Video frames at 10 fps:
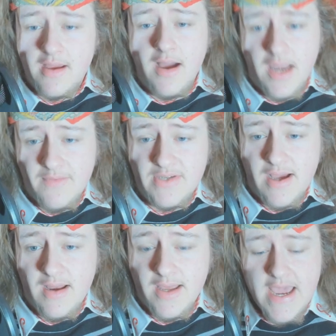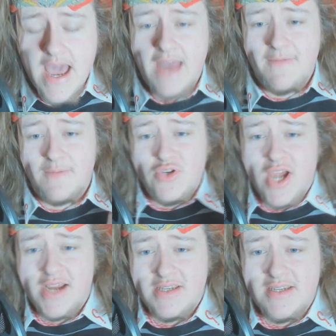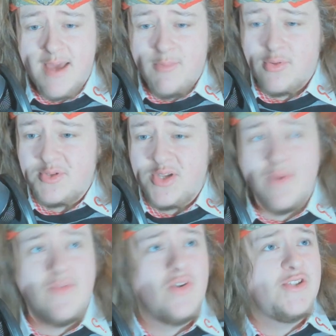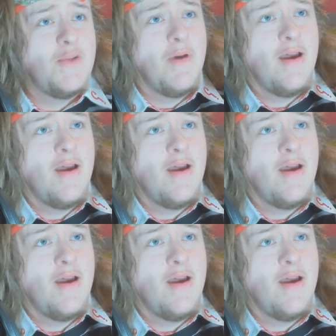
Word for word: I love a Dalek. And from Jackson Temporalson, we've got some